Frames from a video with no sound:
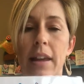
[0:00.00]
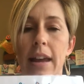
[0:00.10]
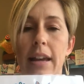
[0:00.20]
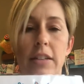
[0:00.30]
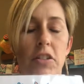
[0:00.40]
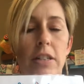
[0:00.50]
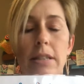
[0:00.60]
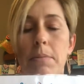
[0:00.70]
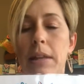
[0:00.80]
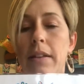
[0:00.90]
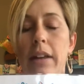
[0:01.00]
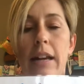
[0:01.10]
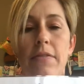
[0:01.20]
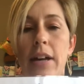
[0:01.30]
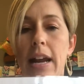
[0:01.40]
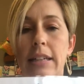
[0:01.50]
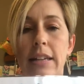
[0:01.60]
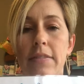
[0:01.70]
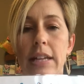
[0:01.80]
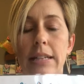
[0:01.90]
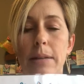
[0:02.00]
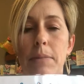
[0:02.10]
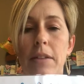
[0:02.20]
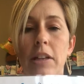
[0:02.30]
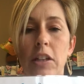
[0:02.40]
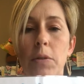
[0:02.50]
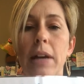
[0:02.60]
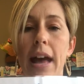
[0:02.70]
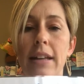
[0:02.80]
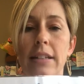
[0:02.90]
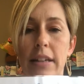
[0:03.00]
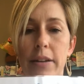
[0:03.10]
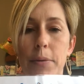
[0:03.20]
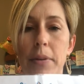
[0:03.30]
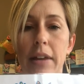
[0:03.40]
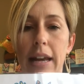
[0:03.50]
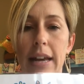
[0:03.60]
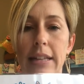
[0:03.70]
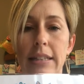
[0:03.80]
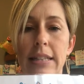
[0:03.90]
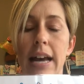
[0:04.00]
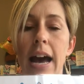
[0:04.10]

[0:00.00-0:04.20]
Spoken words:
And it's just something like a fun activity, something that you can do with the kids